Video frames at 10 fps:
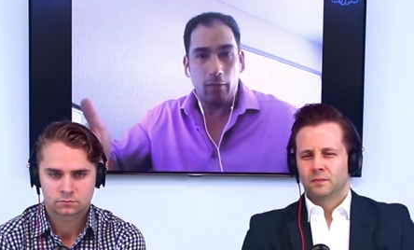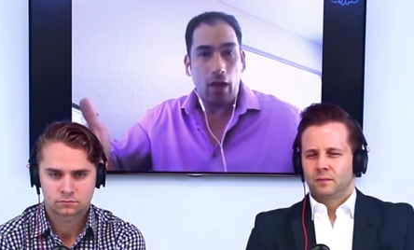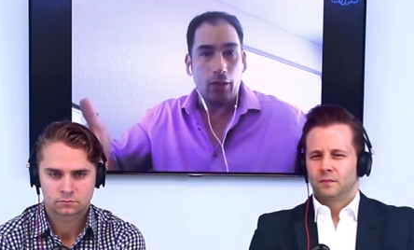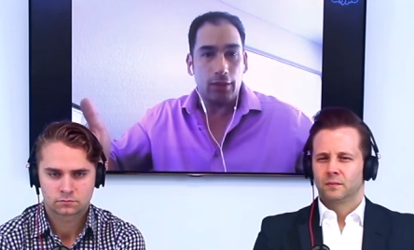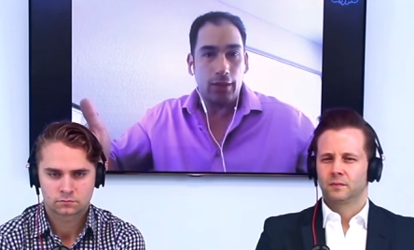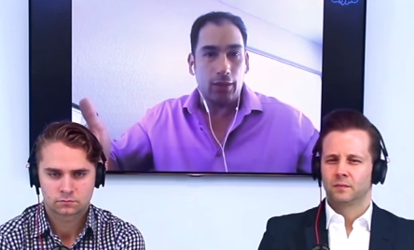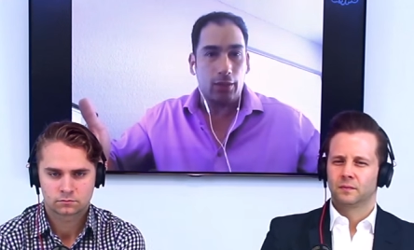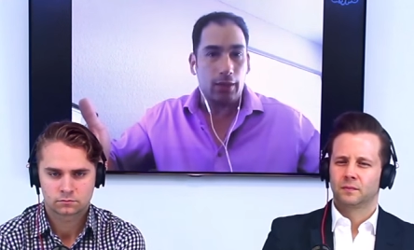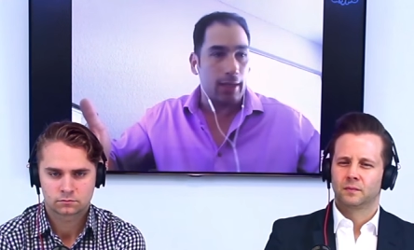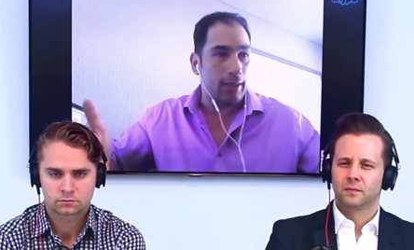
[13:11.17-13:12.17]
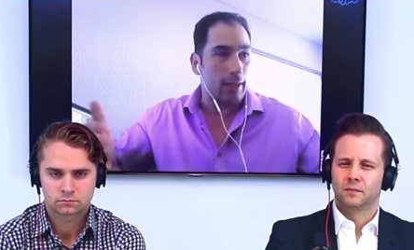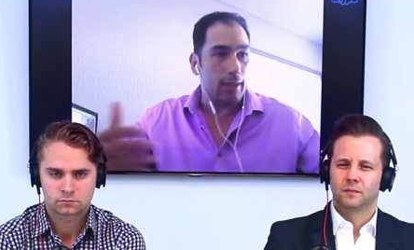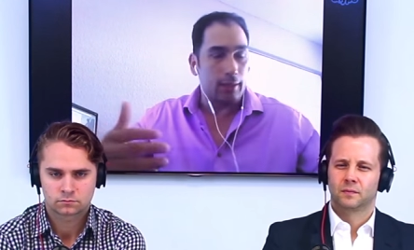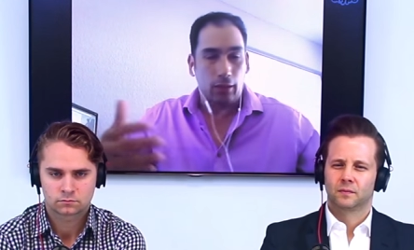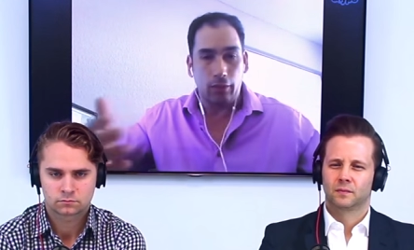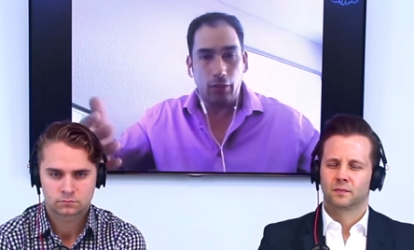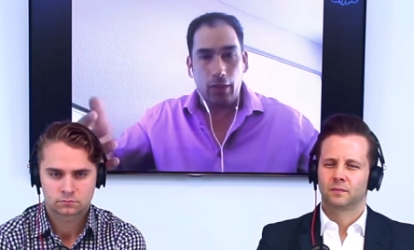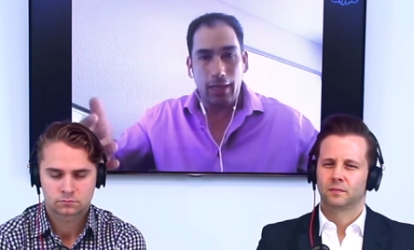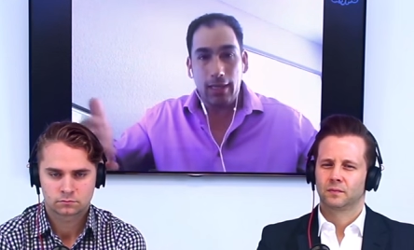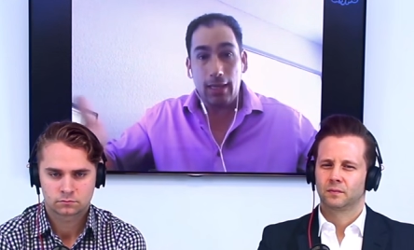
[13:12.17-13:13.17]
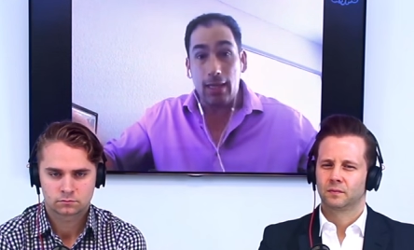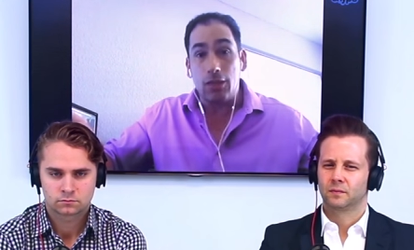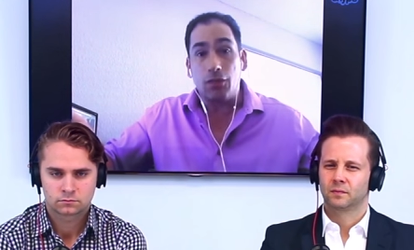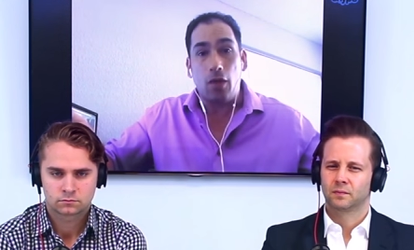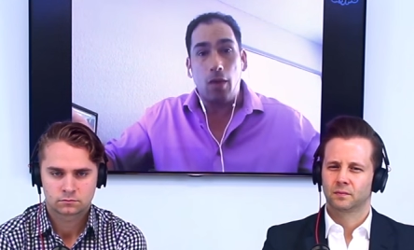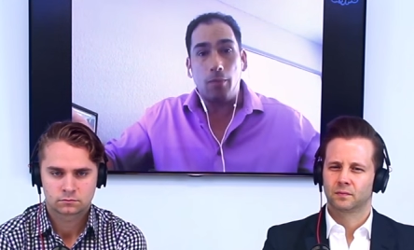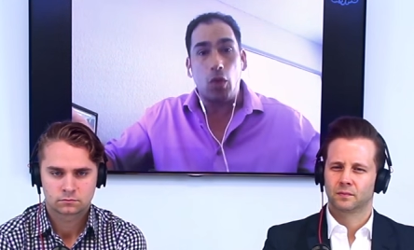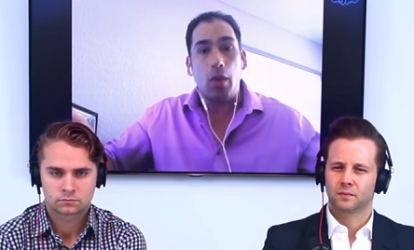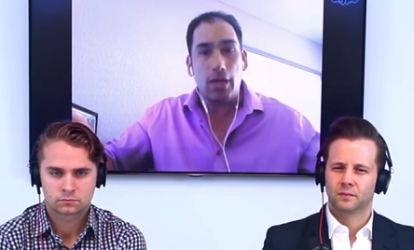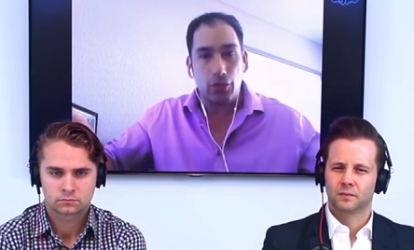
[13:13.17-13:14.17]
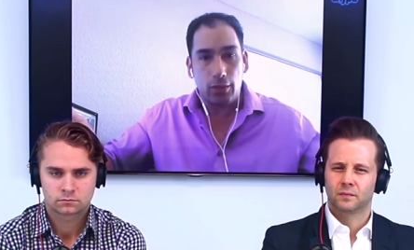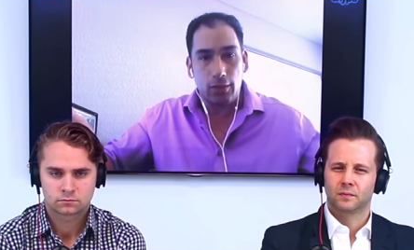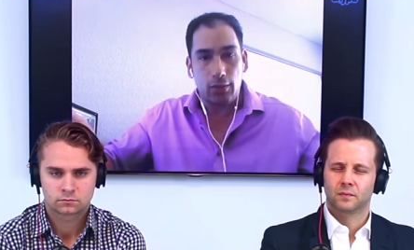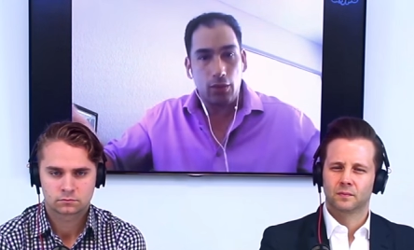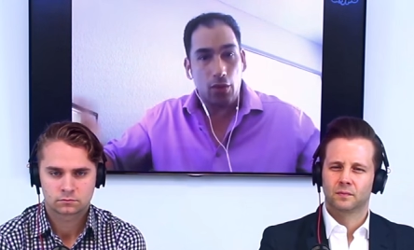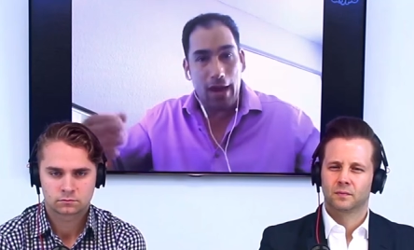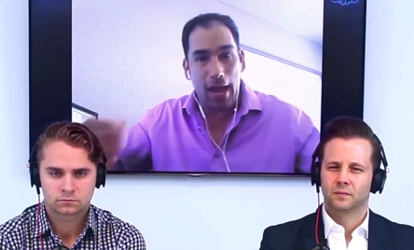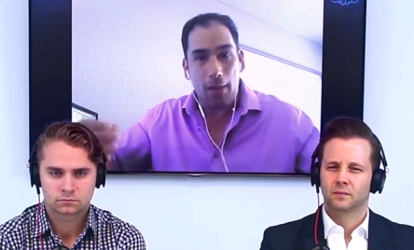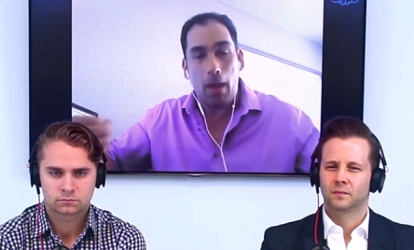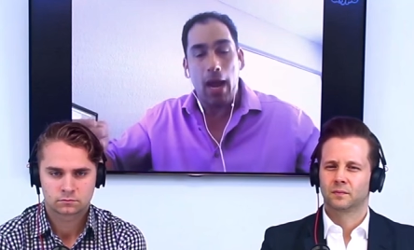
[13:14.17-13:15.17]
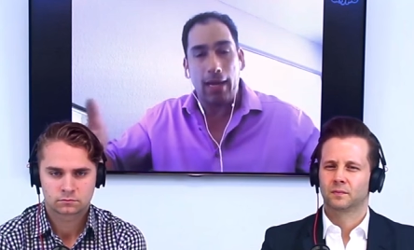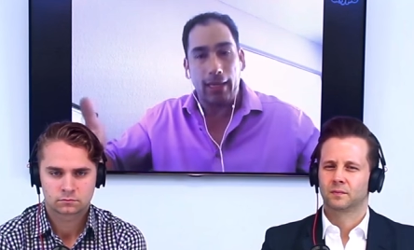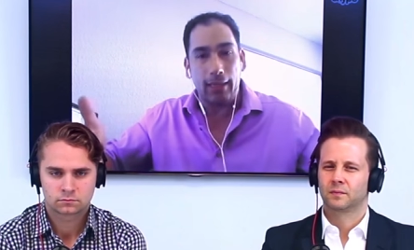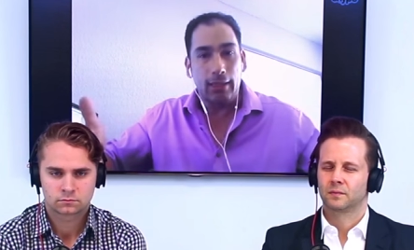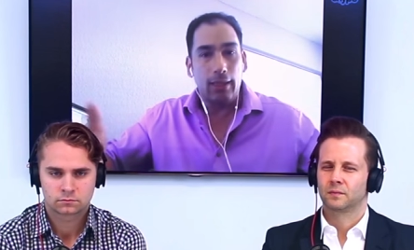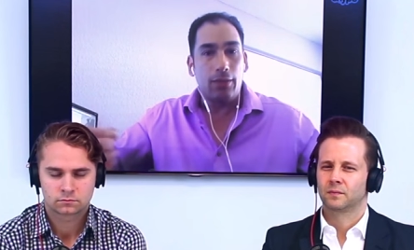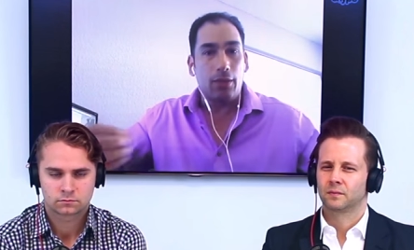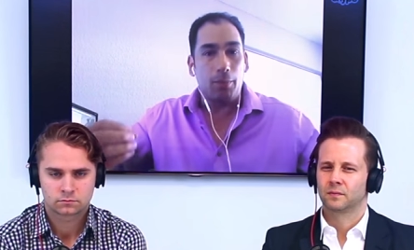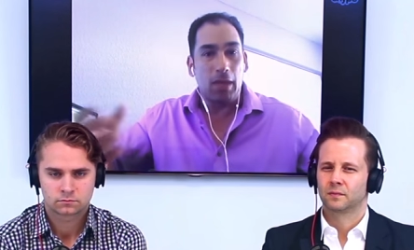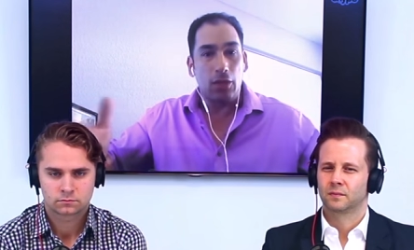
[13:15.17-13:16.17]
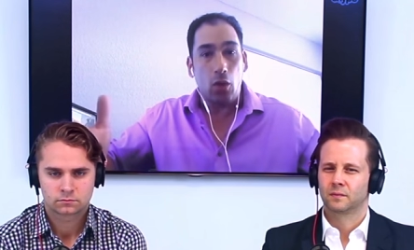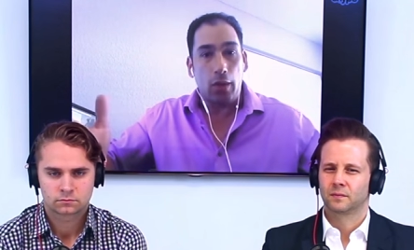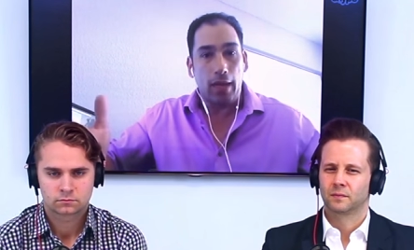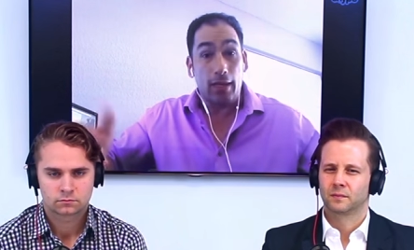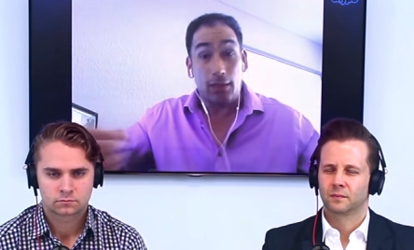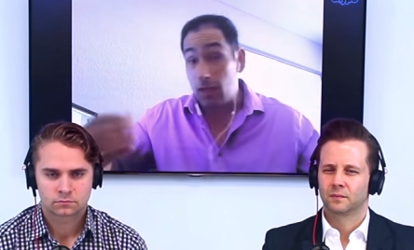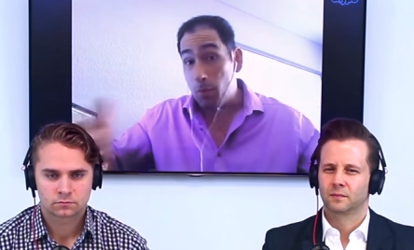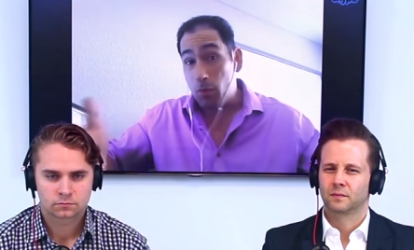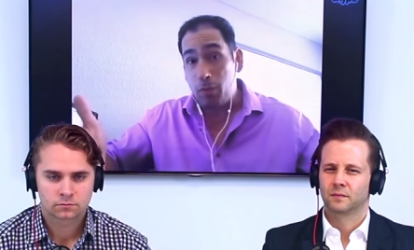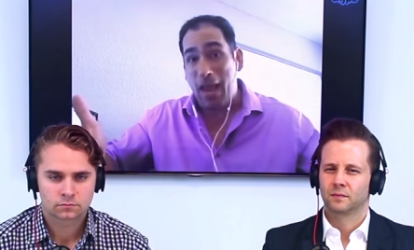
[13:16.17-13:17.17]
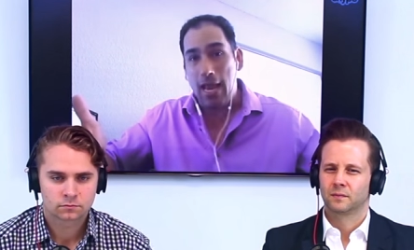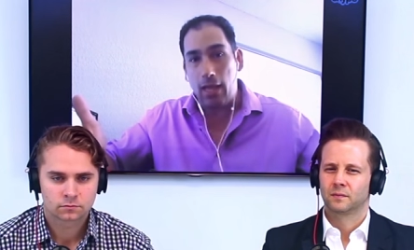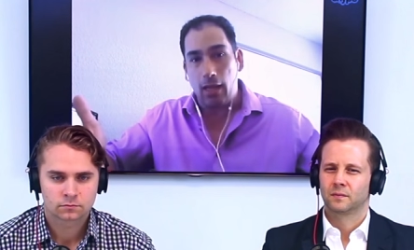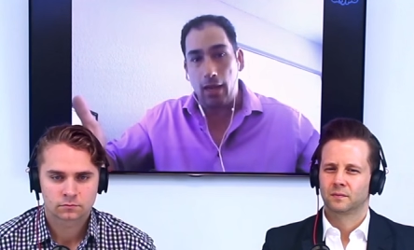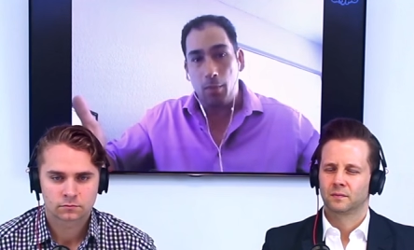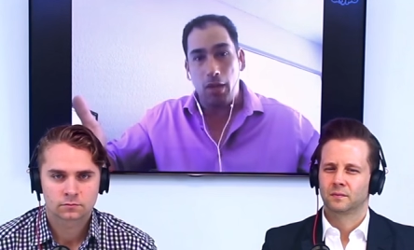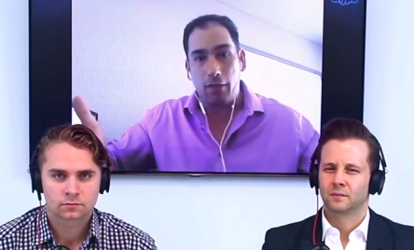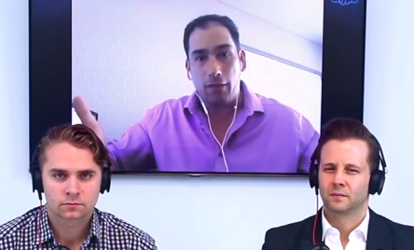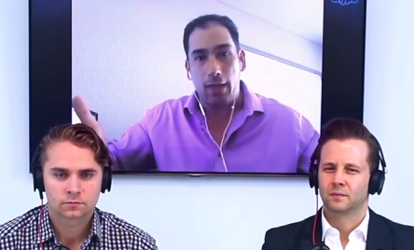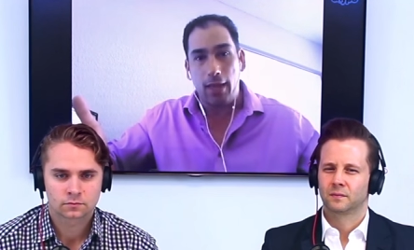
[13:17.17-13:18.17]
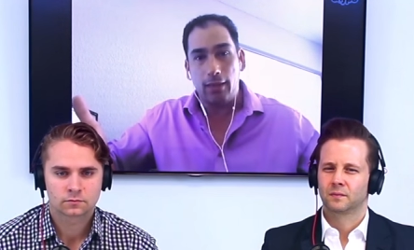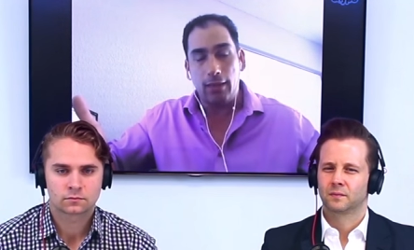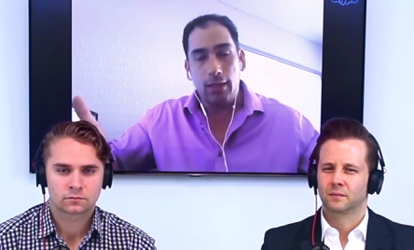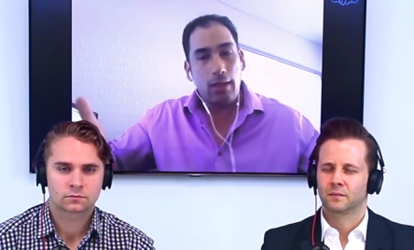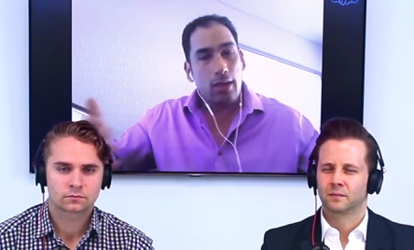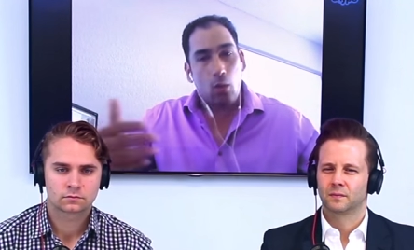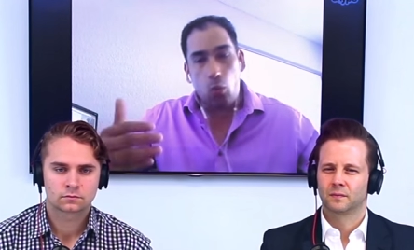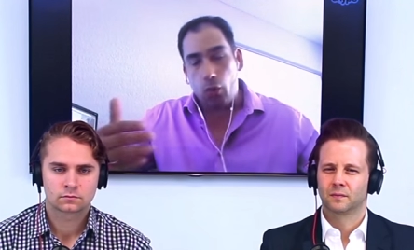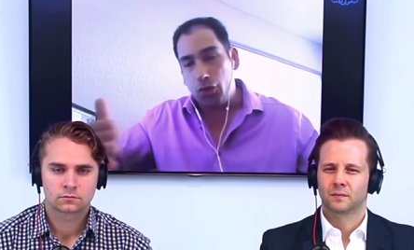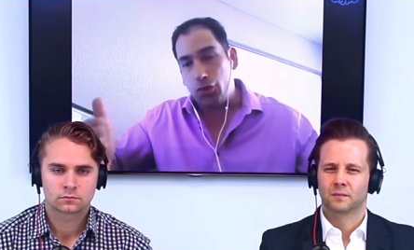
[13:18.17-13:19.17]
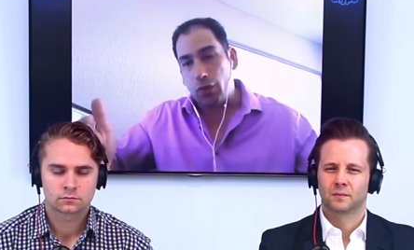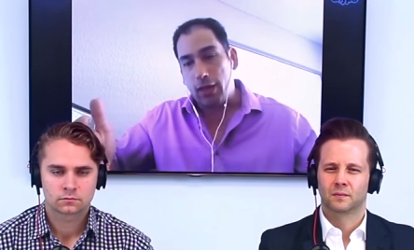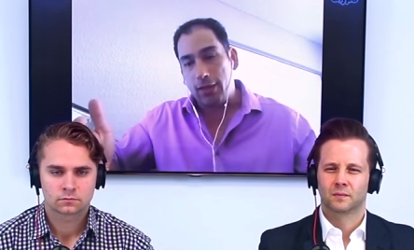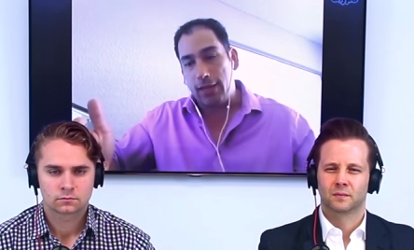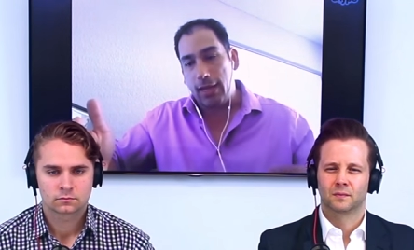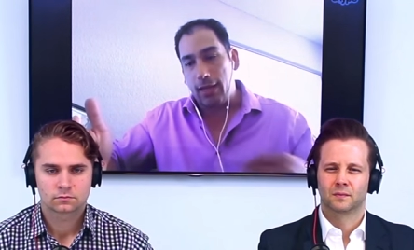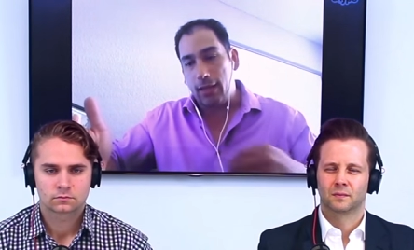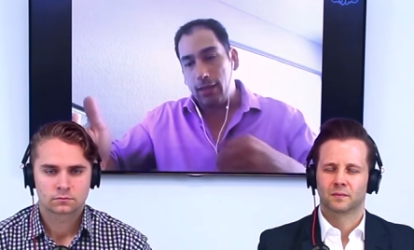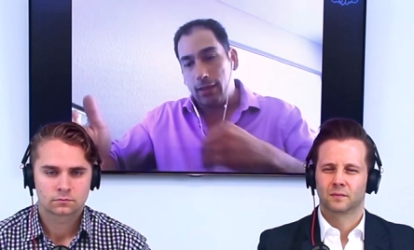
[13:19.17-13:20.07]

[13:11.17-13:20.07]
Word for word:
Speaker 1: volunteered and uh, delivered, is from donations. They're not buying it; they're being donated, and someone's paying a lot of money for that. We're just trying to say,